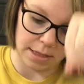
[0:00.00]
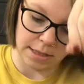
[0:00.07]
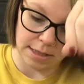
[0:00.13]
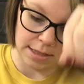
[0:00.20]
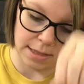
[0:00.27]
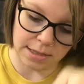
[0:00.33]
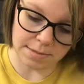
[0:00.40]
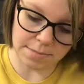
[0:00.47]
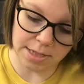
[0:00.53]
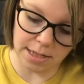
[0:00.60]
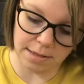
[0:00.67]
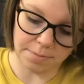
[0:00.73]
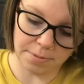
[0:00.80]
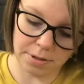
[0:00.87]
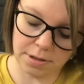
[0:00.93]
Get some
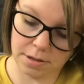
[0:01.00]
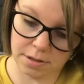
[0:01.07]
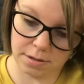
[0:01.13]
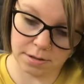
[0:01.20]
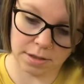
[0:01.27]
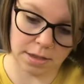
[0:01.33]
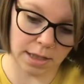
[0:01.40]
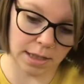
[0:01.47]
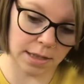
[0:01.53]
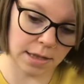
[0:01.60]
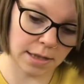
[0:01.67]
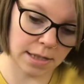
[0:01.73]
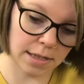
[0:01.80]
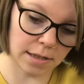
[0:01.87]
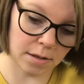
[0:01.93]
tape.
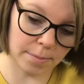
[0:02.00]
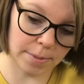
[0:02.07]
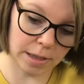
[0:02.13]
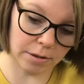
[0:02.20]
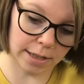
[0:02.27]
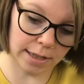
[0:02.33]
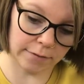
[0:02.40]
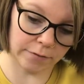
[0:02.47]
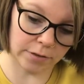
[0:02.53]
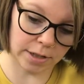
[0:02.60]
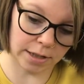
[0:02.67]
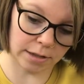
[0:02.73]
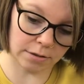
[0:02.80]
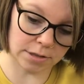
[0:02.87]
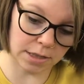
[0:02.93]
I think it'll be okay for
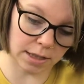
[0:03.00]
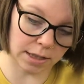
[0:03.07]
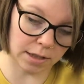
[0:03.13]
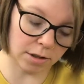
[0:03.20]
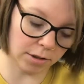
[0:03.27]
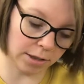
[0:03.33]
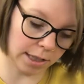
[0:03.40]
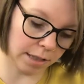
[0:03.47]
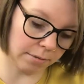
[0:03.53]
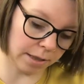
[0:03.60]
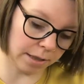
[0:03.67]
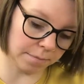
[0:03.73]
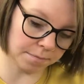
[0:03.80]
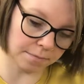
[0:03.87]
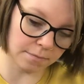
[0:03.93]
now. It's not going to go
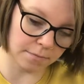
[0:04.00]
anywhere.